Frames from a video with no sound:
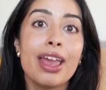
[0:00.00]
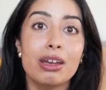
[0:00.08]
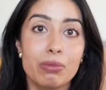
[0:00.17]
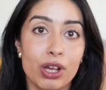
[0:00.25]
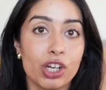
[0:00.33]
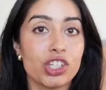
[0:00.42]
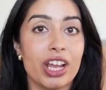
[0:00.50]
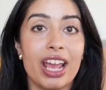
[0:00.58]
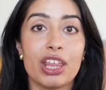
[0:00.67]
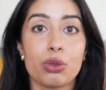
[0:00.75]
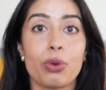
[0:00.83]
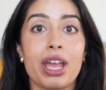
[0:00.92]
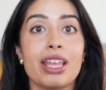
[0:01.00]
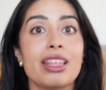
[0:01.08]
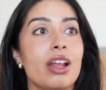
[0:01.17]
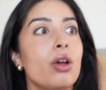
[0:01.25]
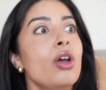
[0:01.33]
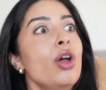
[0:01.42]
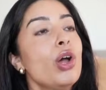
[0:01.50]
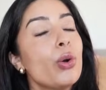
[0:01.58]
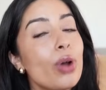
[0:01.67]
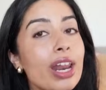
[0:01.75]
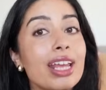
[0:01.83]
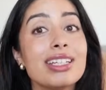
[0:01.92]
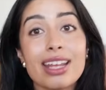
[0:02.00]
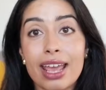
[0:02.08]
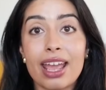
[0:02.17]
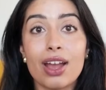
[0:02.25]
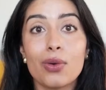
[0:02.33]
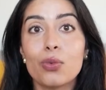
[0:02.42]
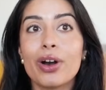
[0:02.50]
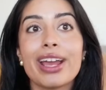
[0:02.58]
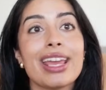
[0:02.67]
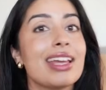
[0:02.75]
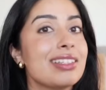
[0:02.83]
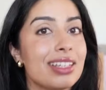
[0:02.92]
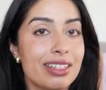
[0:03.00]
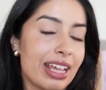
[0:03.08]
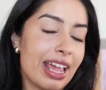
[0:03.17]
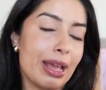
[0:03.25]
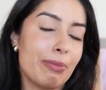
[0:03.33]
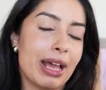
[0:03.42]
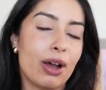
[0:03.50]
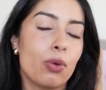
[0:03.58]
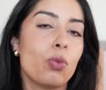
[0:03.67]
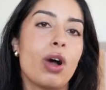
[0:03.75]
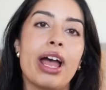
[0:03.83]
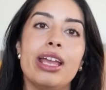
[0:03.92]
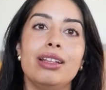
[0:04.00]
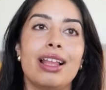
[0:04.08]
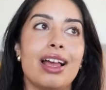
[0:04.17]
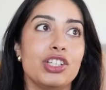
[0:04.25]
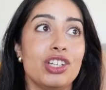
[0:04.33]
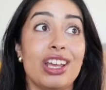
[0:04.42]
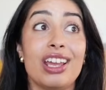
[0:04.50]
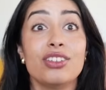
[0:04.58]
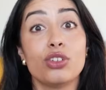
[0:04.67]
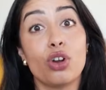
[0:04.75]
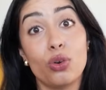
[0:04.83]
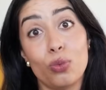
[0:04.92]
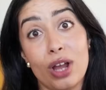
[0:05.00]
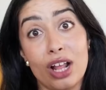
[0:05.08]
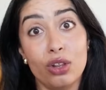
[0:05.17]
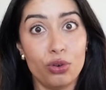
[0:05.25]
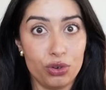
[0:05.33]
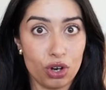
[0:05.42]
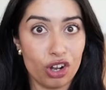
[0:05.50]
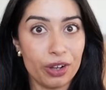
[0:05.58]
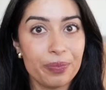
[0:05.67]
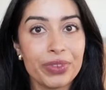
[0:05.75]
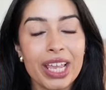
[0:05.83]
in Berkshire Hathaway that are waiting to hear what he has to say about why last year has gone well or not.